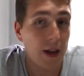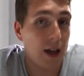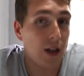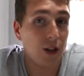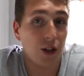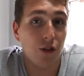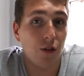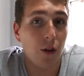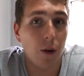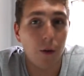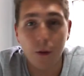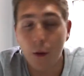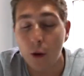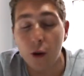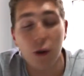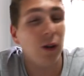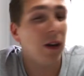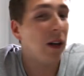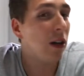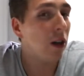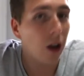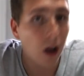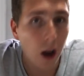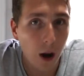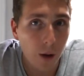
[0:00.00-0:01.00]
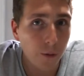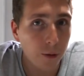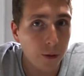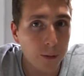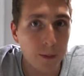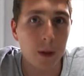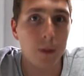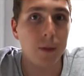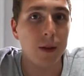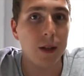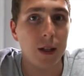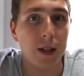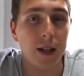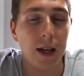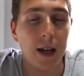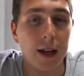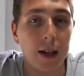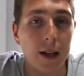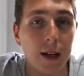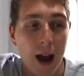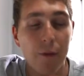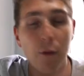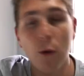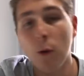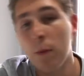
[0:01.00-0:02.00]
That's your own fault. You didn't learn from your
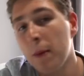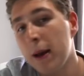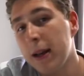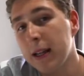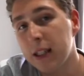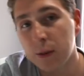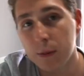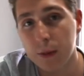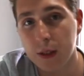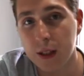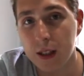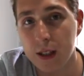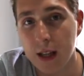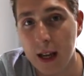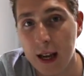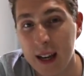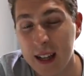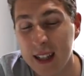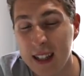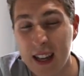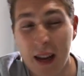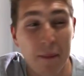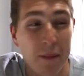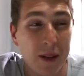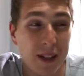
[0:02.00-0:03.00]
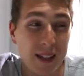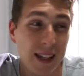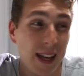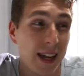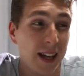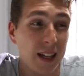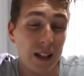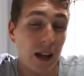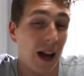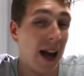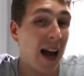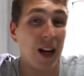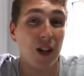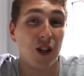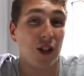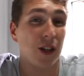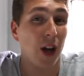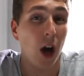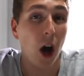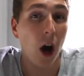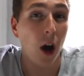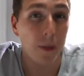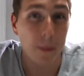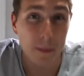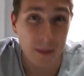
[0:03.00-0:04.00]
mistake. Everyone makes mistakes, and mistakes
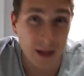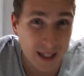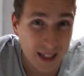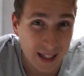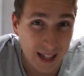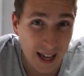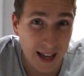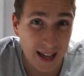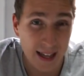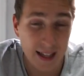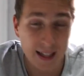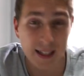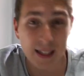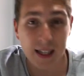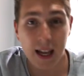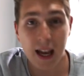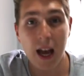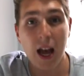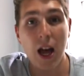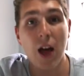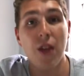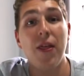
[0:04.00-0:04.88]
actually aren't mistakes.